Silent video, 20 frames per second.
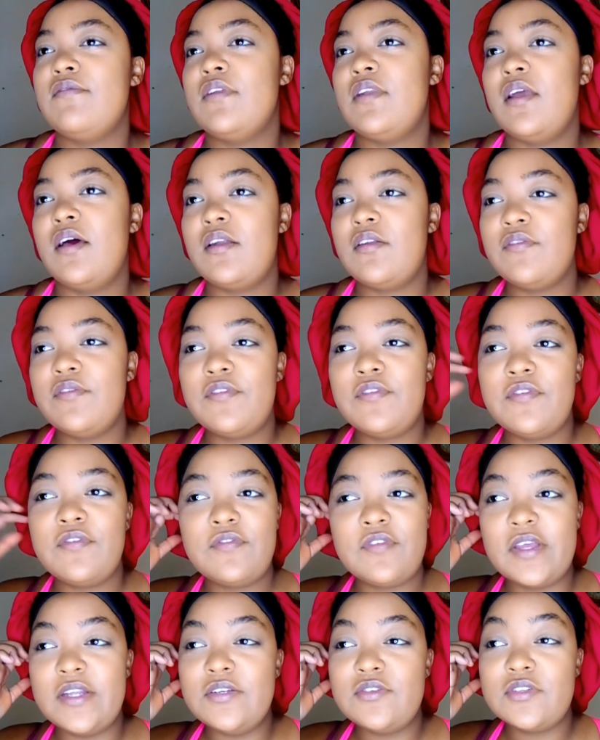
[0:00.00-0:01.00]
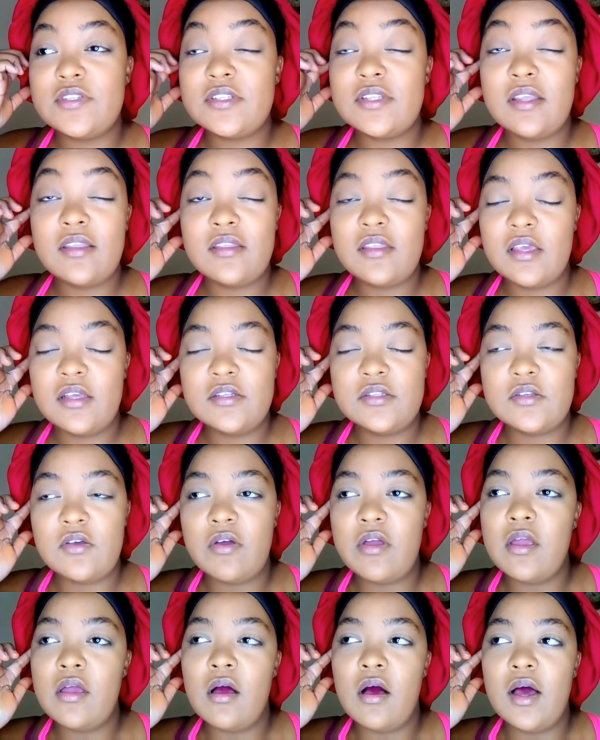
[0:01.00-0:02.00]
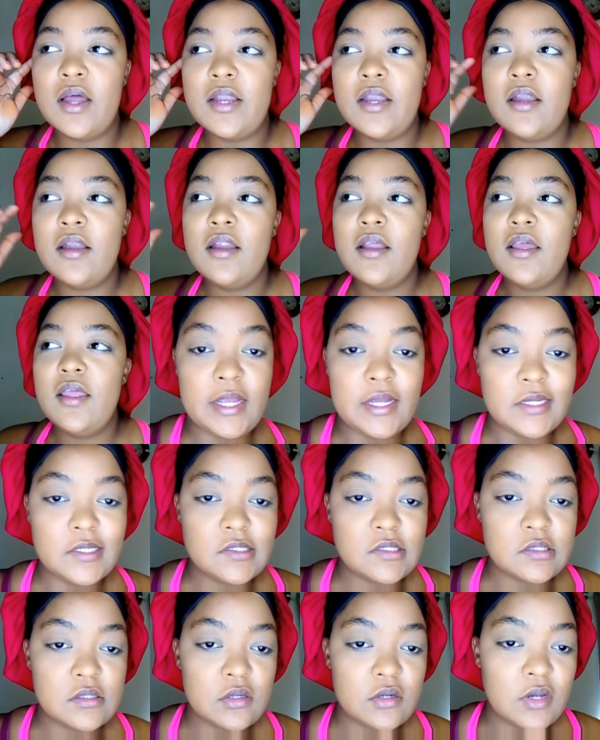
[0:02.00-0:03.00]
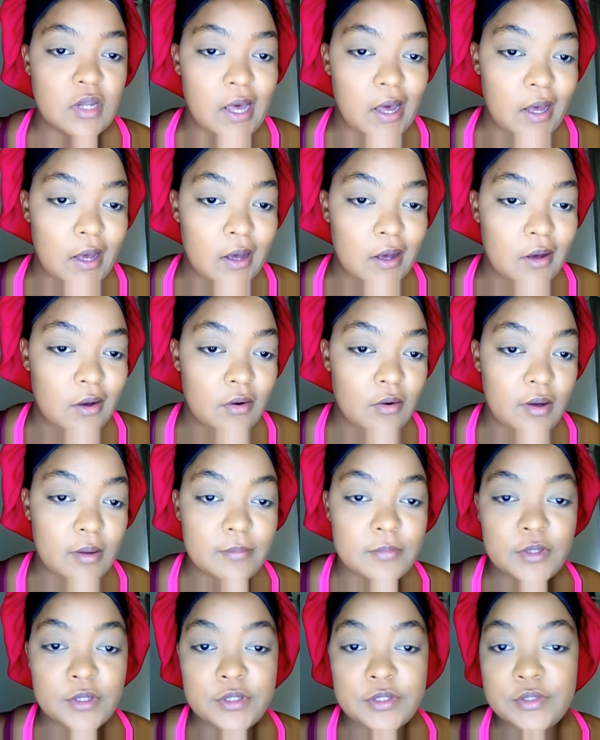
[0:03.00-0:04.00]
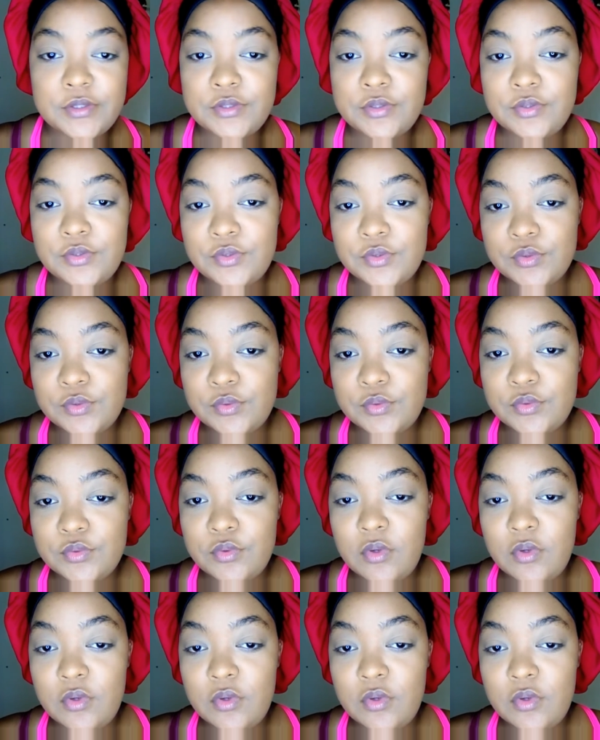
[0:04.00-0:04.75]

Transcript: lot of interesting things going on. Okay, so now I'm gonna do